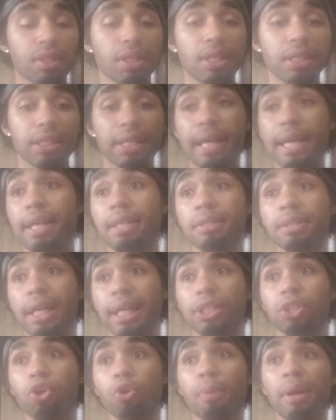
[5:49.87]
And yes,
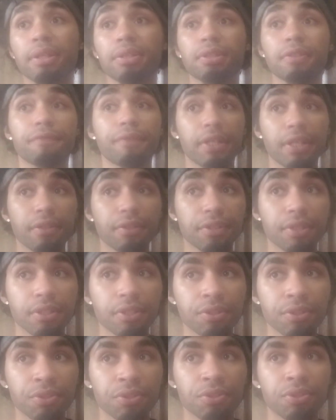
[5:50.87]
I know about
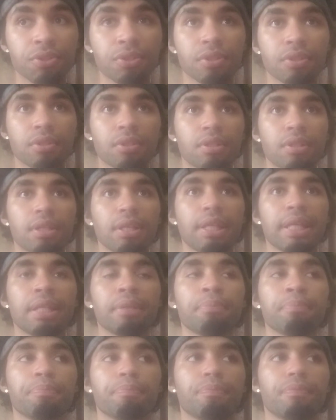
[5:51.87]
Sumerians
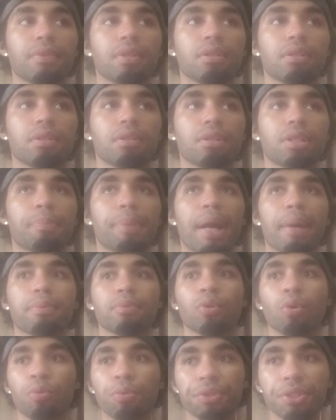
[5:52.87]
and the
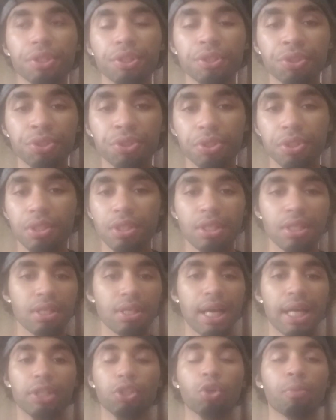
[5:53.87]
Babylonians.
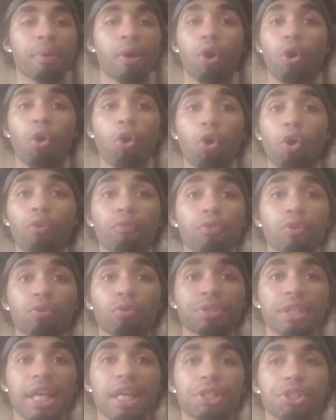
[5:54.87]
I know about all
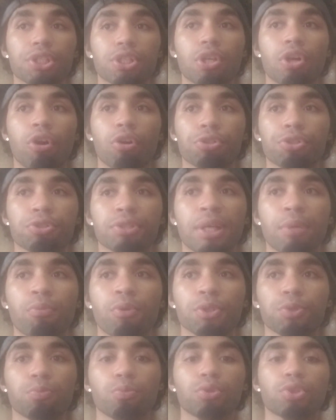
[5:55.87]
those ancient cultures that
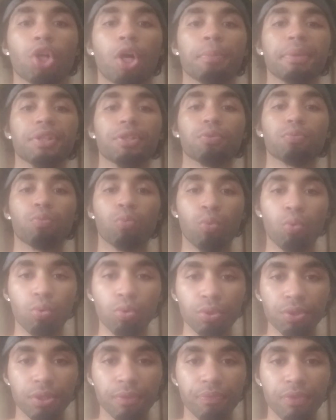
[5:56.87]
once ruled, dominated the
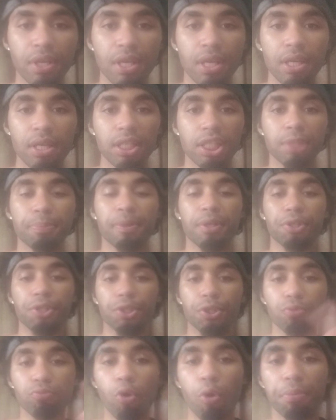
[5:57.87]
world,
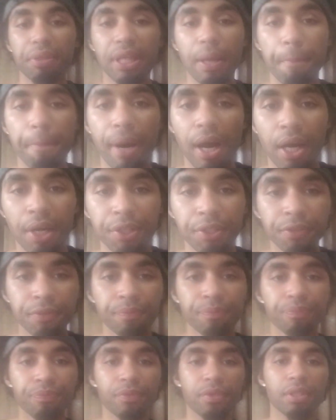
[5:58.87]
especially the Roman Empire,
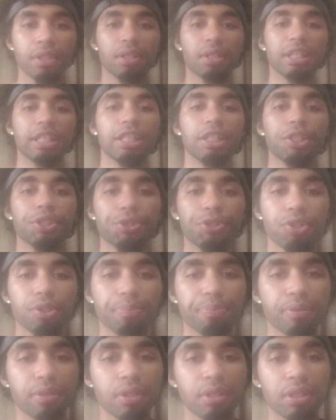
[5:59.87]

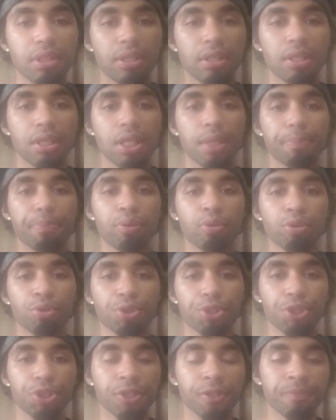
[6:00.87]
Egypt,
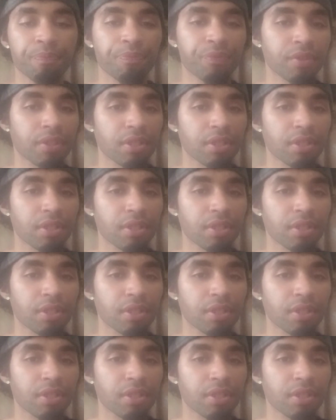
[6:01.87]
Persia,